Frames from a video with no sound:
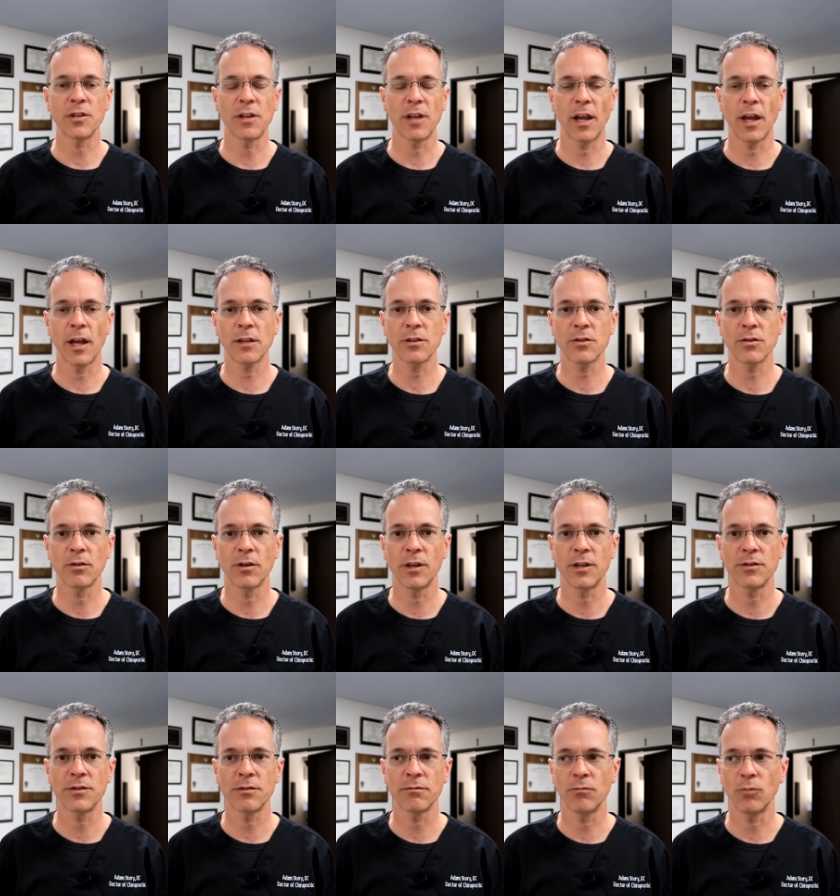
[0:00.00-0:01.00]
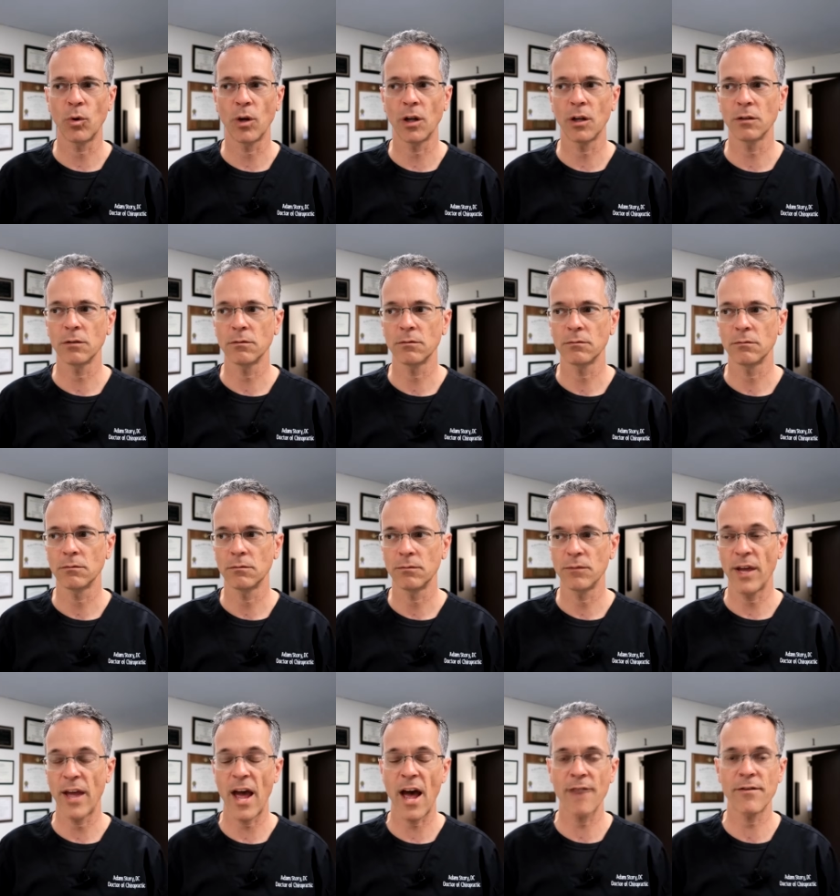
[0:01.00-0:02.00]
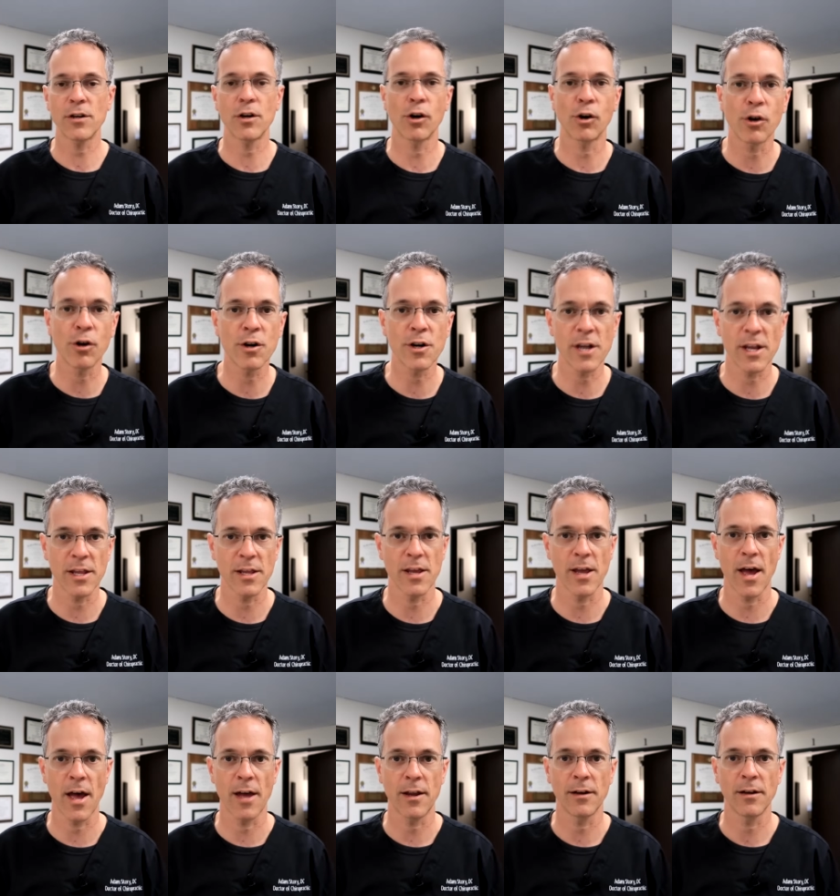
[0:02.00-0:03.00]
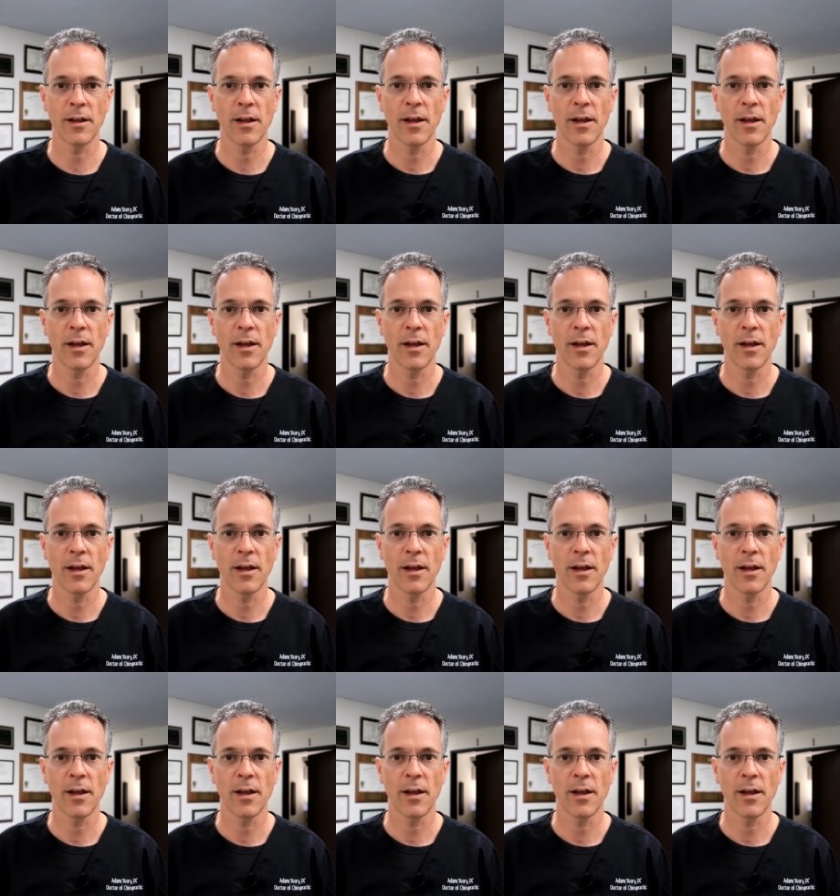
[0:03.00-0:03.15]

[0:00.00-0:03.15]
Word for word: And the answer is, well, you haven't earned it yet.